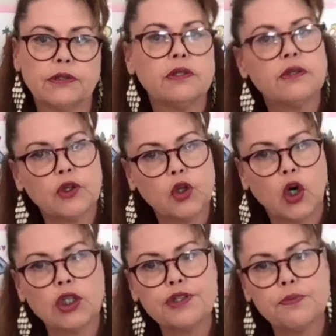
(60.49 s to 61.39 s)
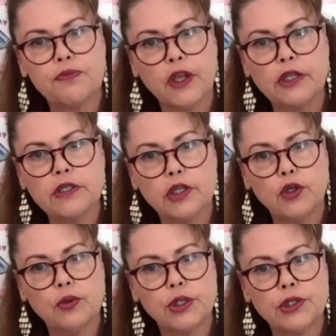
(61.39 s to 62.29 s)
then there are some things that
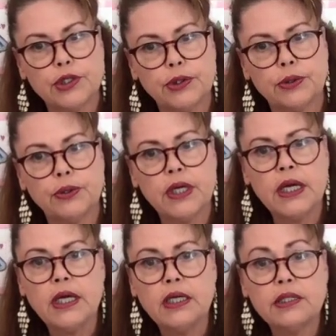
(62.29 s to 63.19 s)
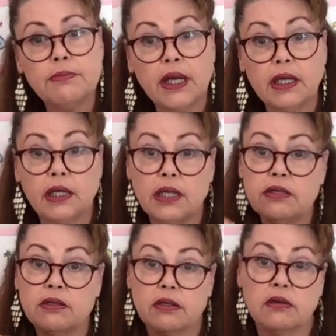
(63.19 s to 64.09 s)
you could do to make it
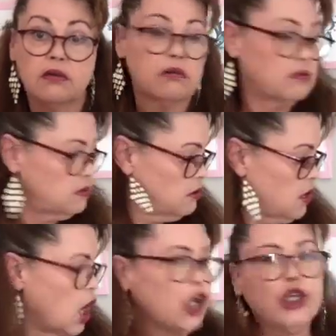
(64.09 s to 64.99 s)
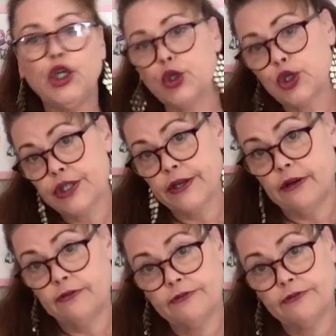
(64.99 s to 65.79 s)
easier on yourself.